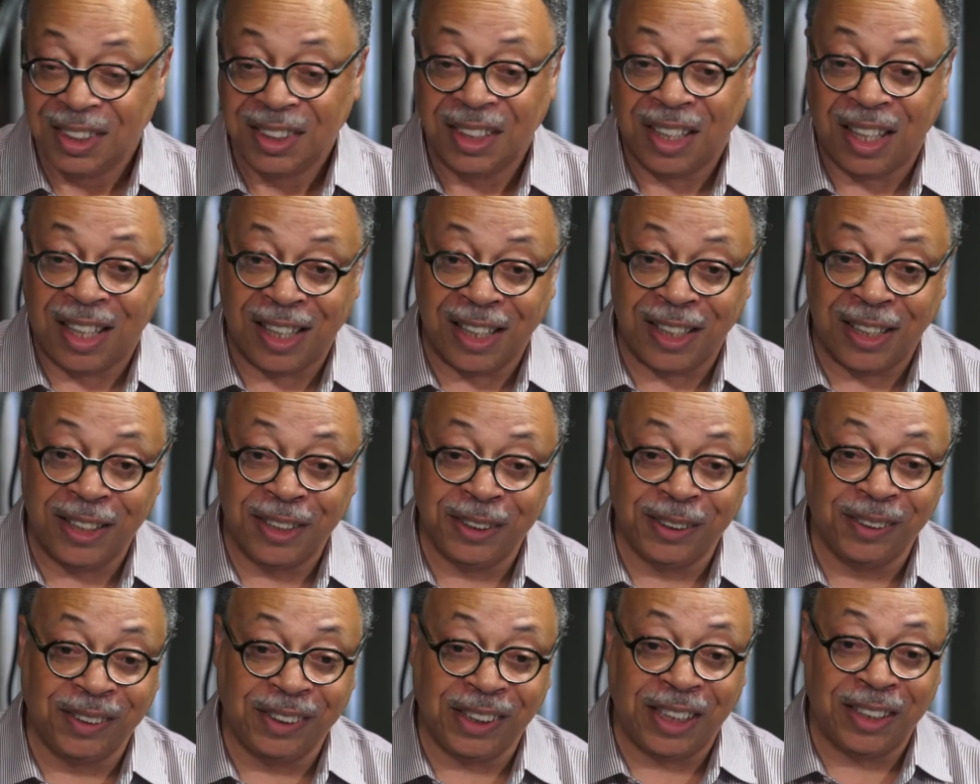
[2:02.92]

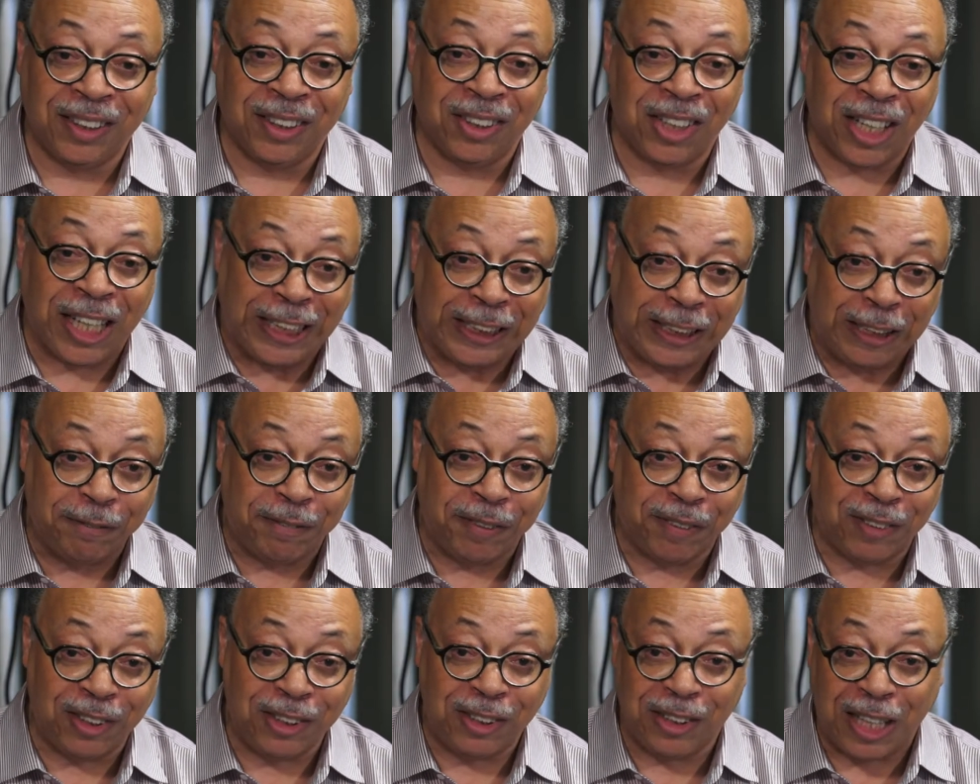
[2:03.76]
in the
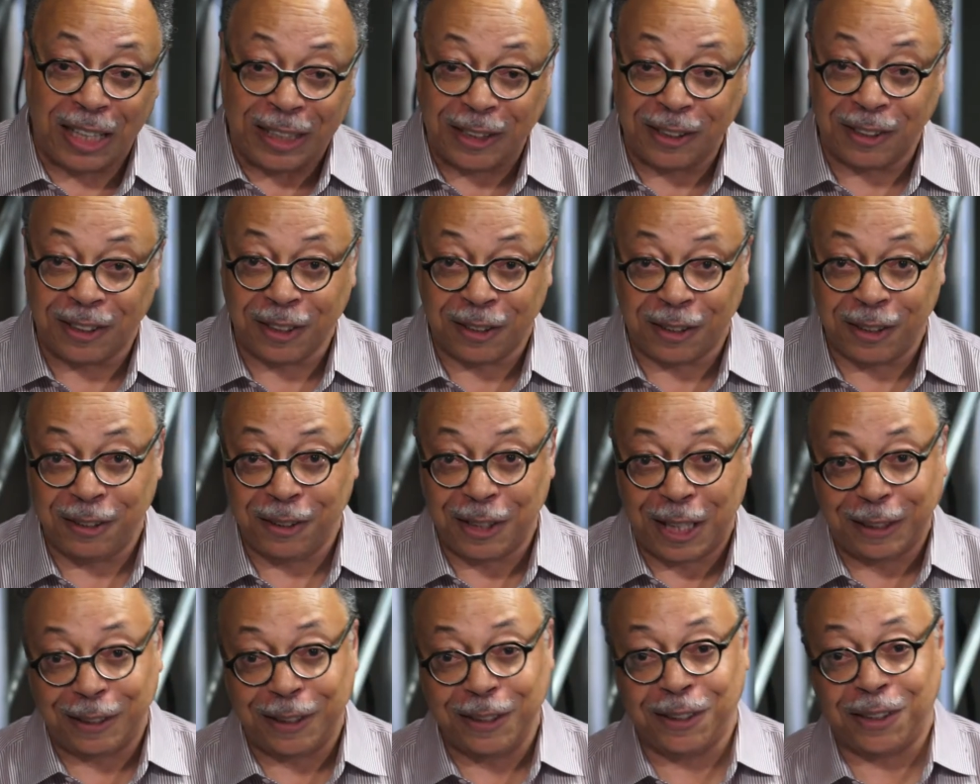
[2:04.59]
1950s, 1960s,
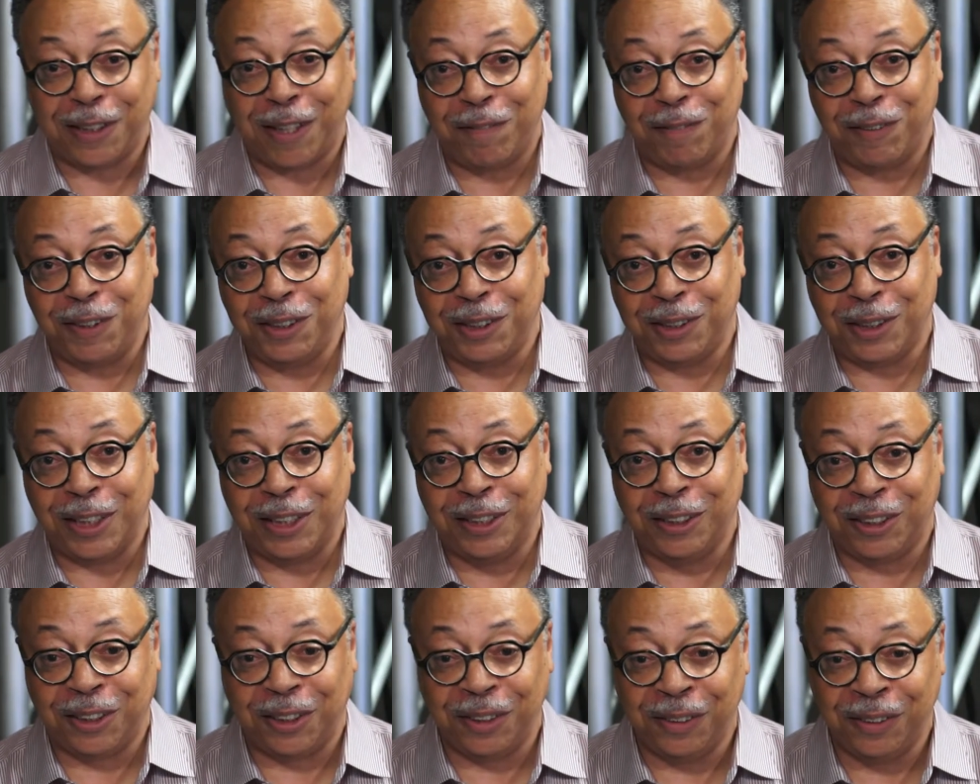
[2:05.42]
1970s,
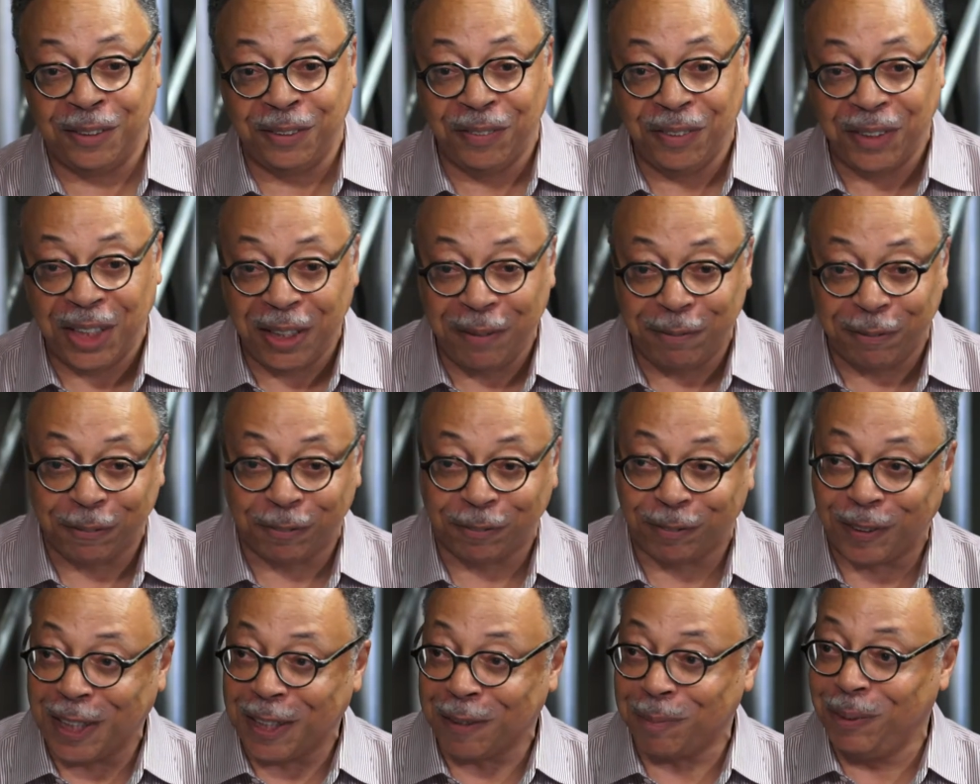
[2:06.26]
into even
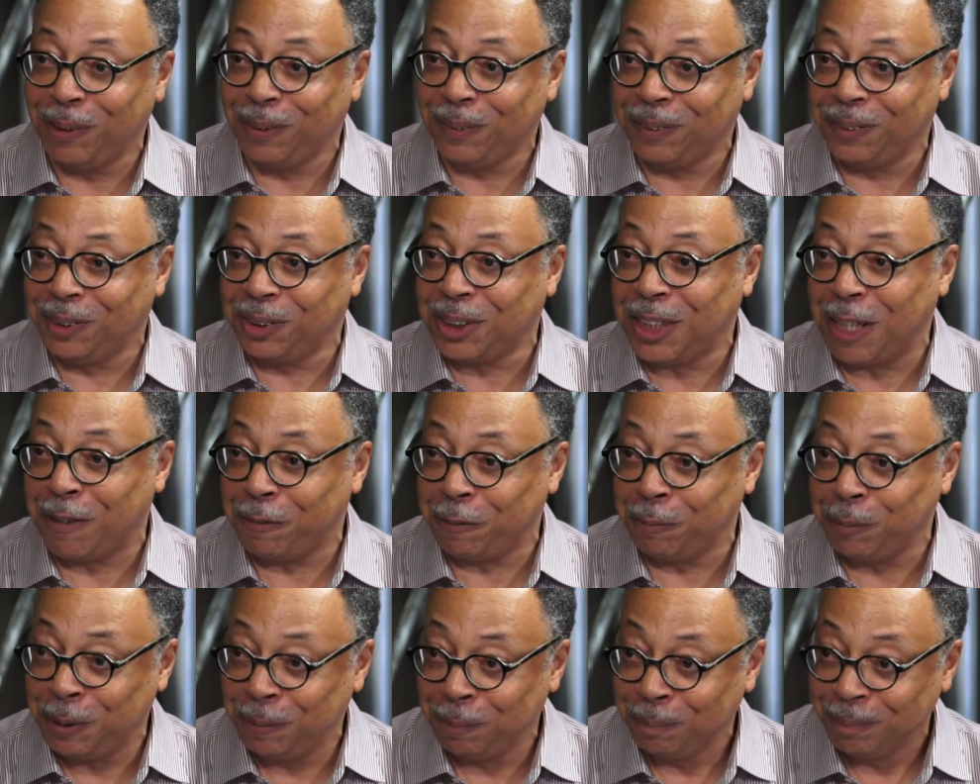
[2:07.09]
Frank Miller's
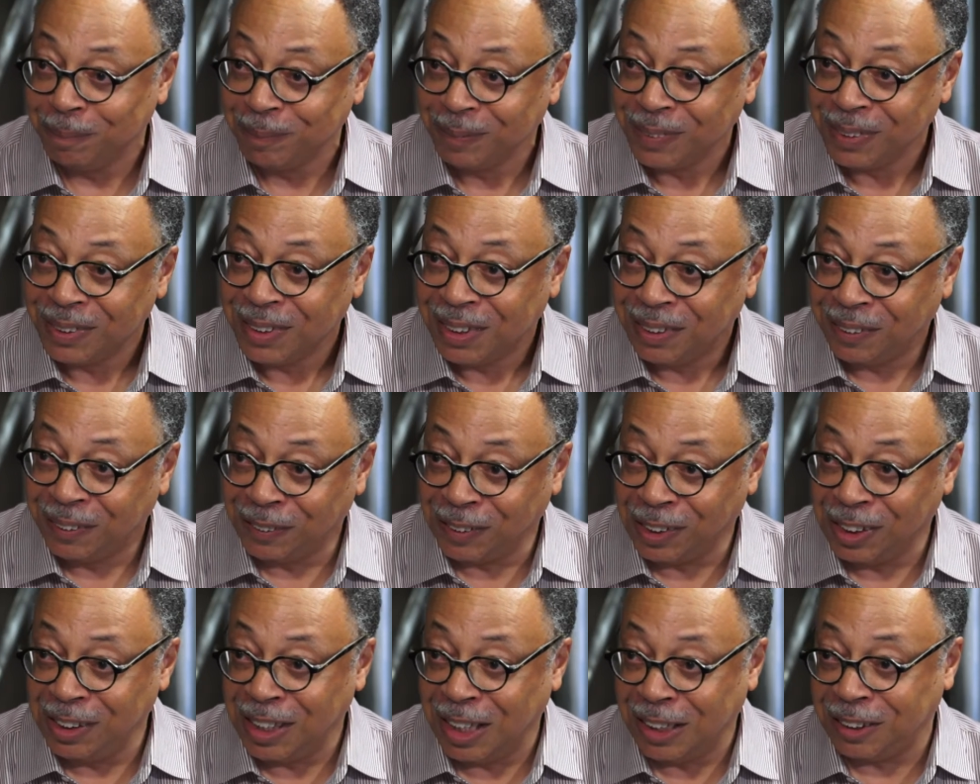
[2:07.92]
government,
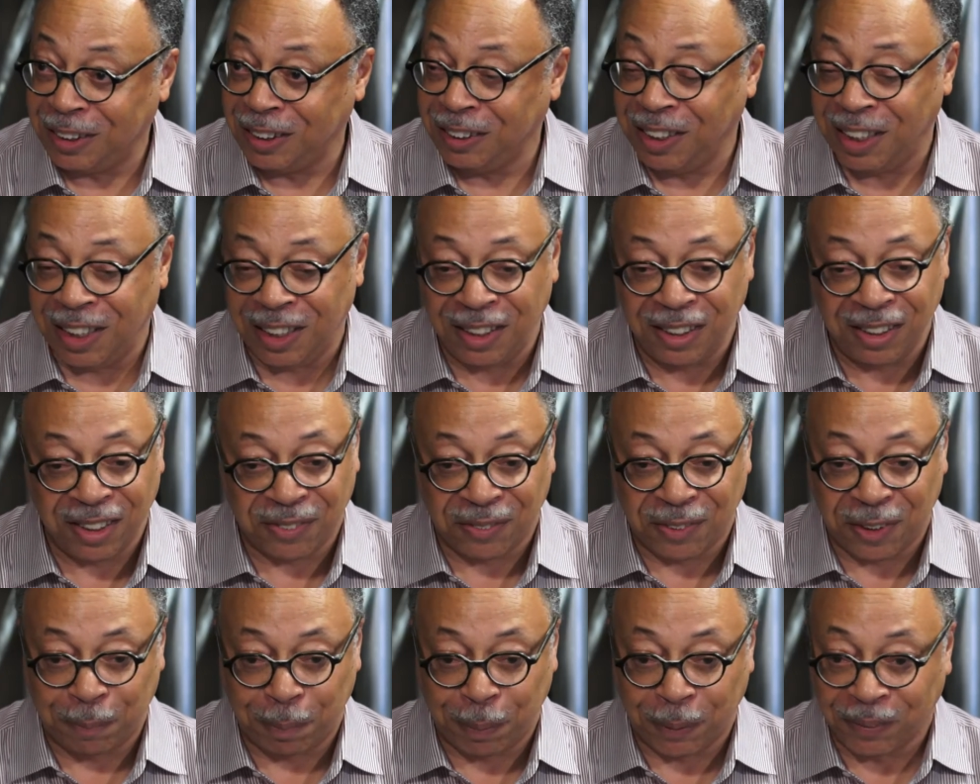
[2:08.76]
early 1980s,
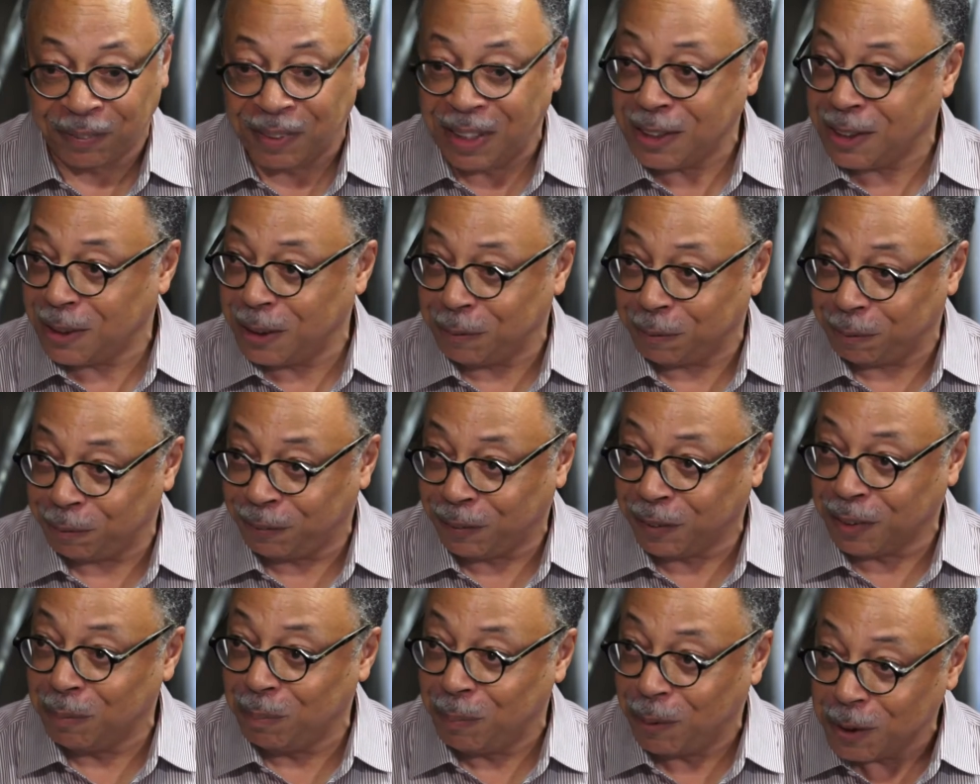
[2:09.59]
were progressive
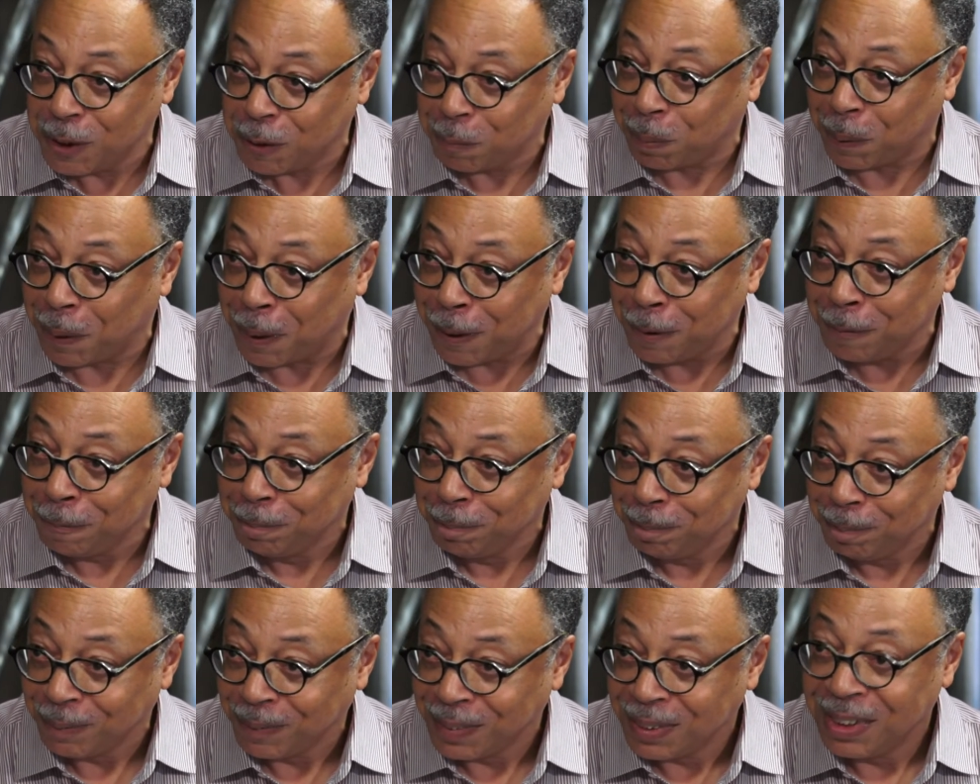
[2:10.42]
for the most part.
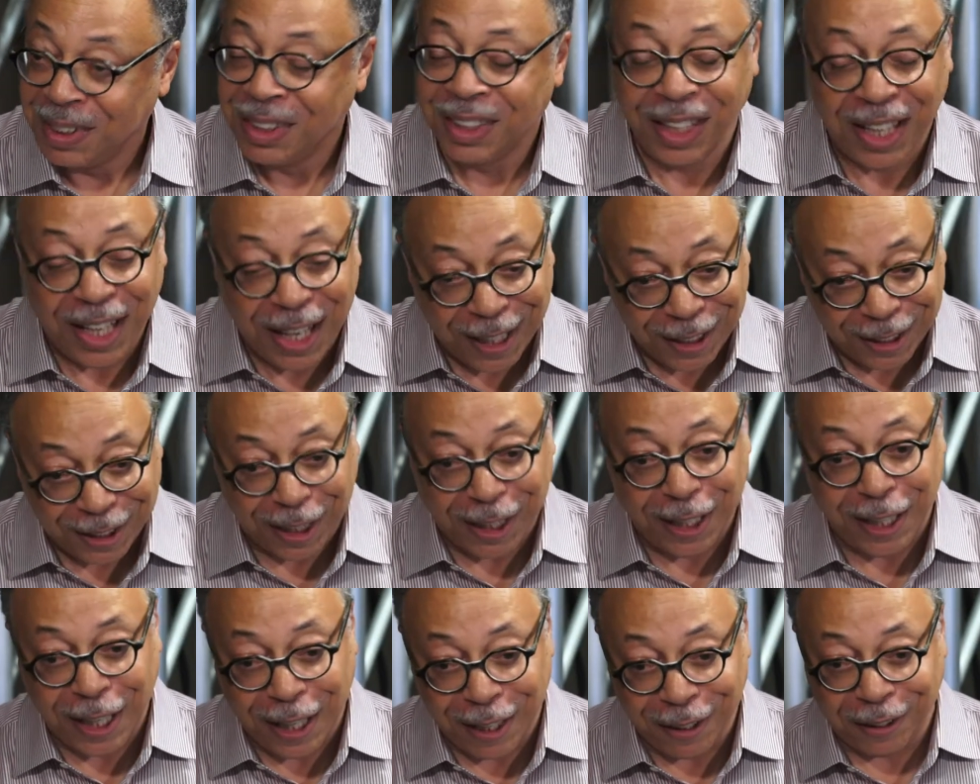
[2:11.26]
Yes,
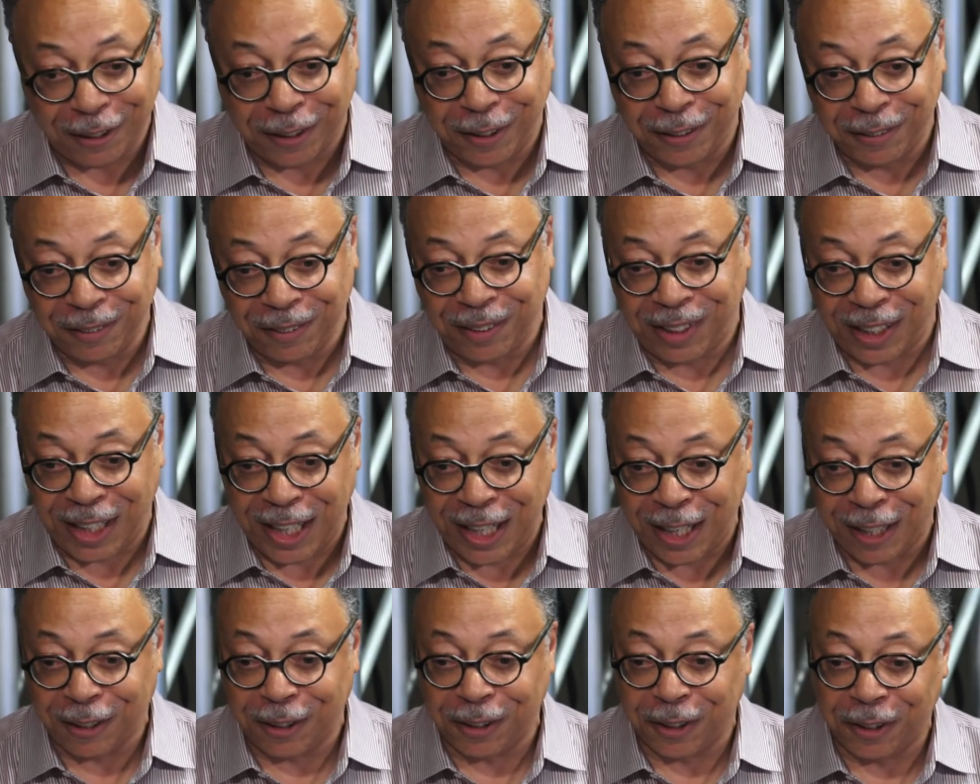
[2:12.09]
they had
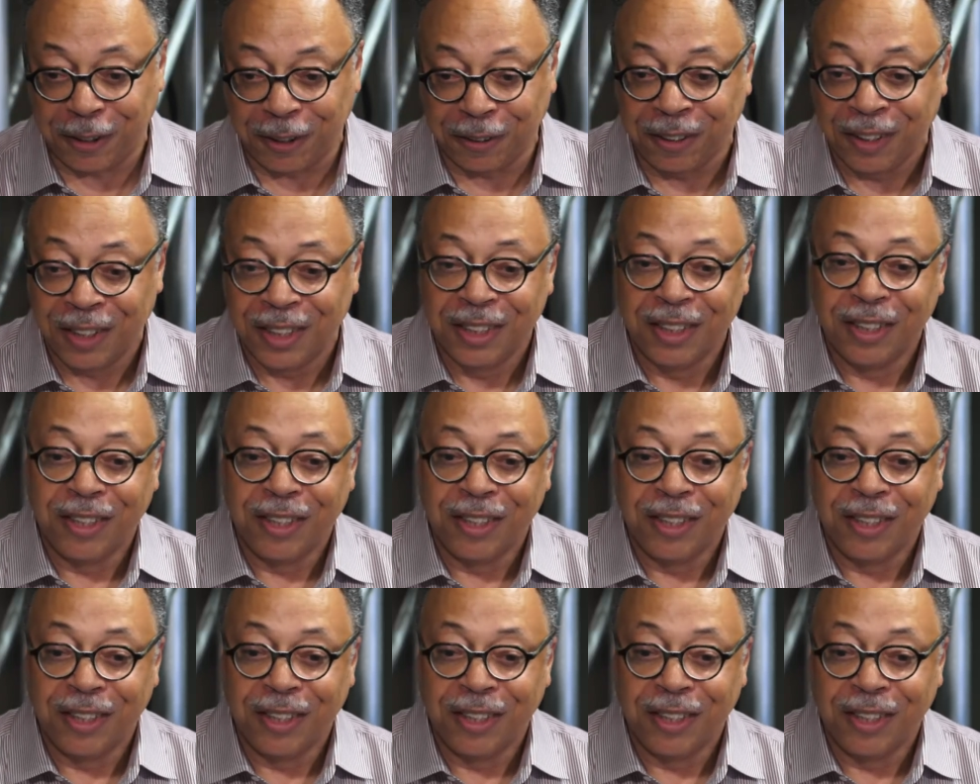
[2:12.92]
their